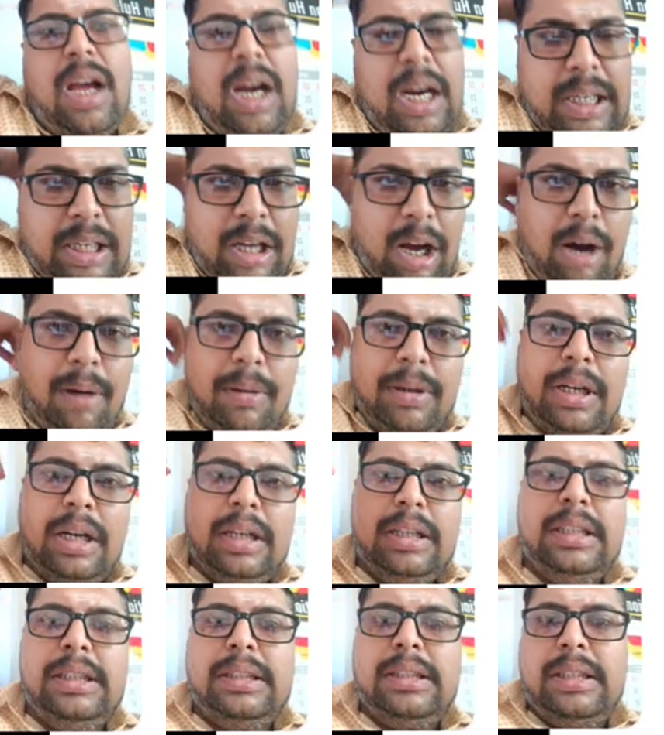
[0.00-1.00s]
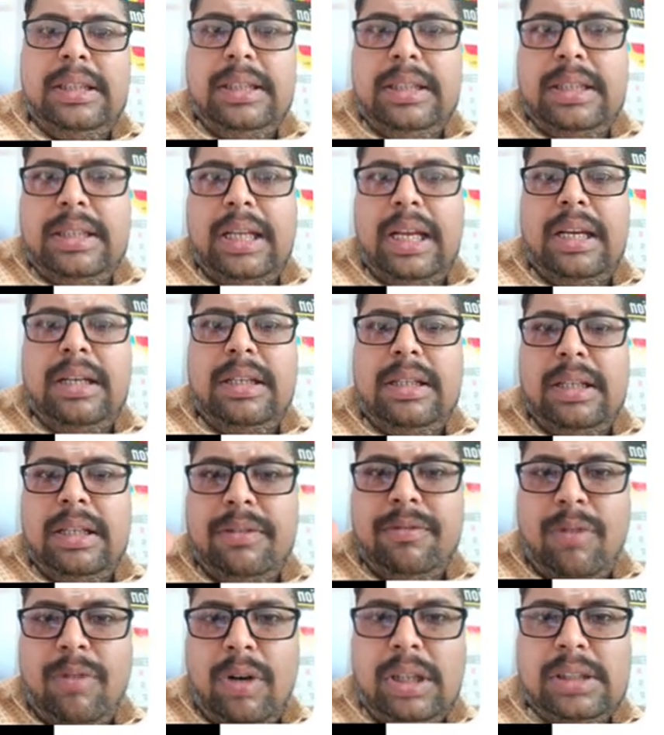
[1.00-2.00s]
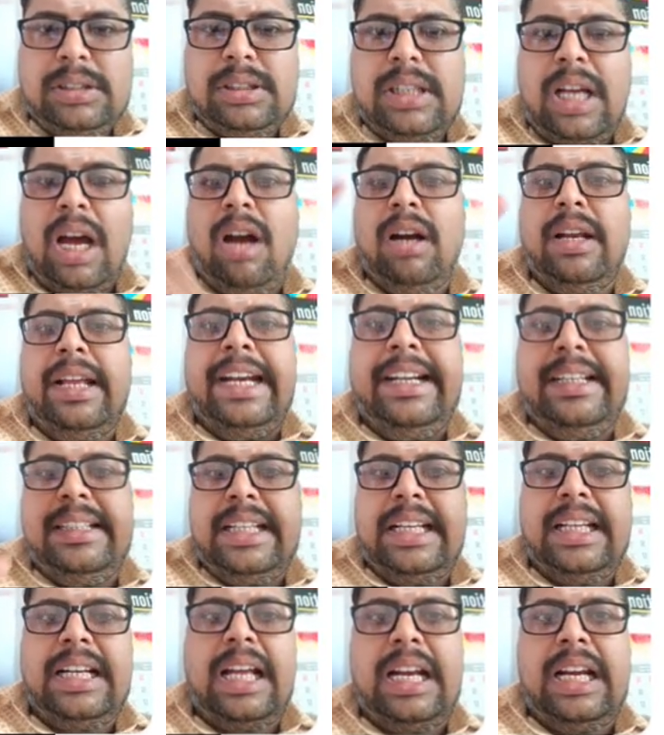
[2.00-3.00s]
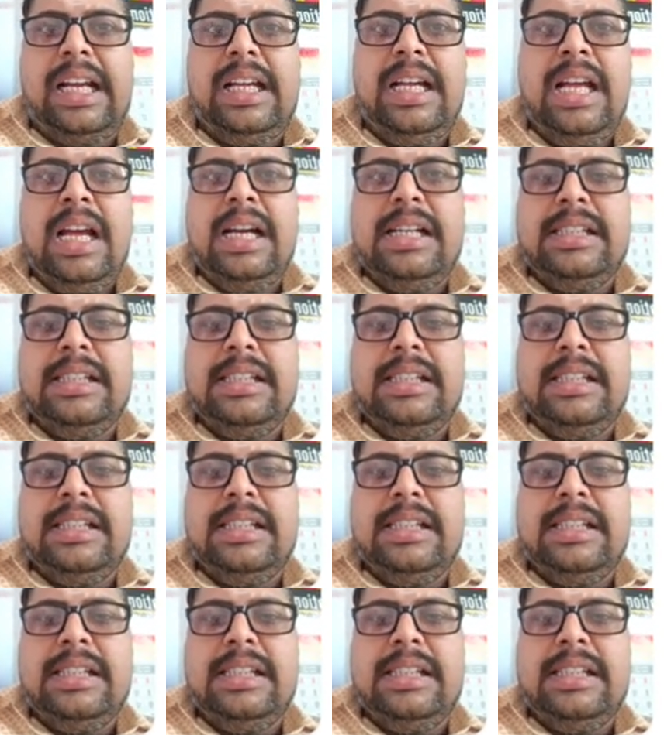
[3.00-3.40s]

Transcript: and it works on entire array.